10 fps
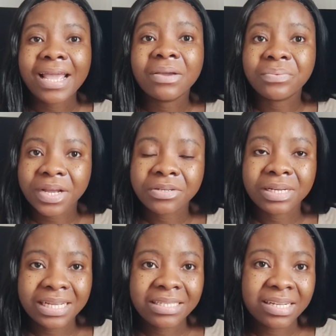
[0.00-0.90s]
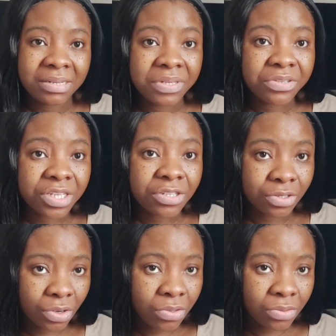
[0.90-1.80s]
regulated
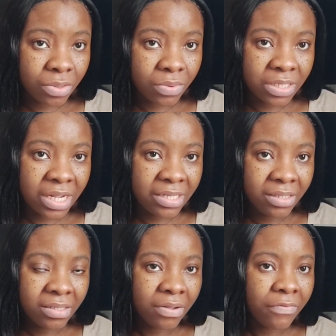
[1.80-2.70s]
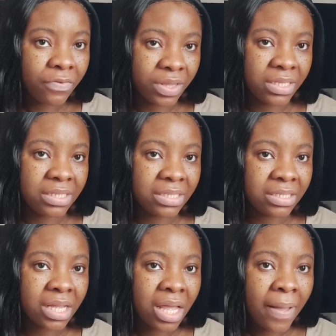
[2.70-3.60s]
immigration consultant for this